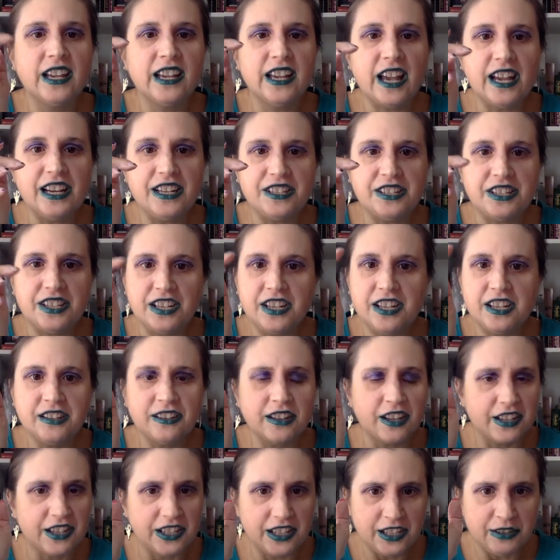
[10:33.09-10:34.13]
eighteen,
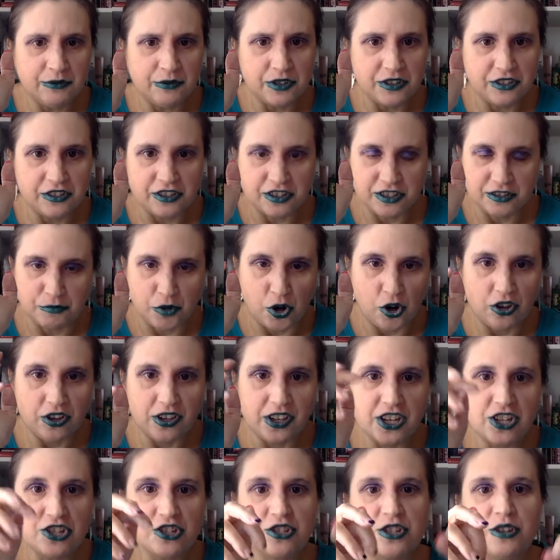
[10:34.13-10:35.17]
like even small
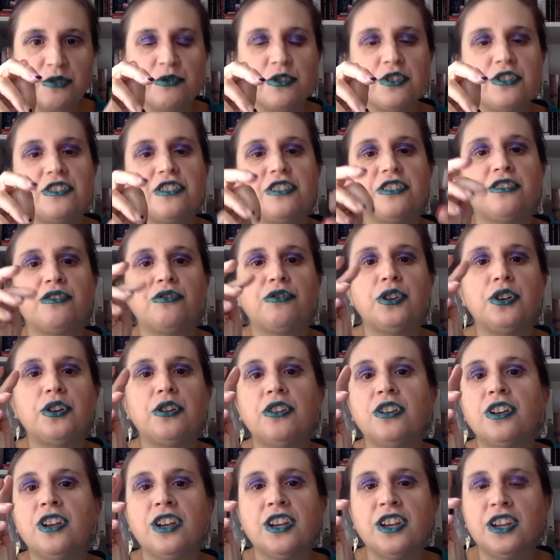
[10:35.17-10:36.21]
age differences
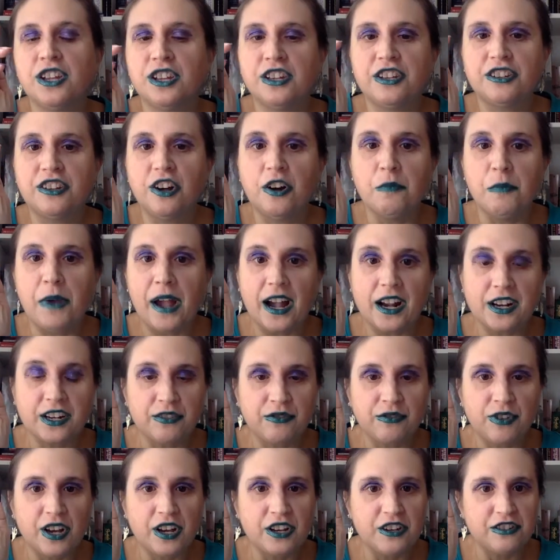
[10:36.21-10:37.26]
feel so
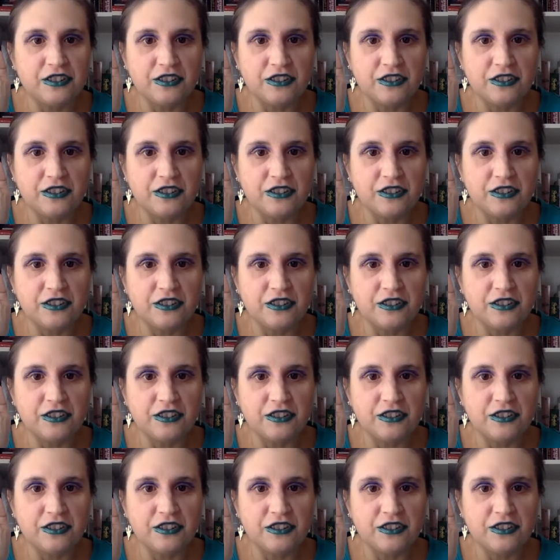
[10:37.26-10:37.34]
magnified.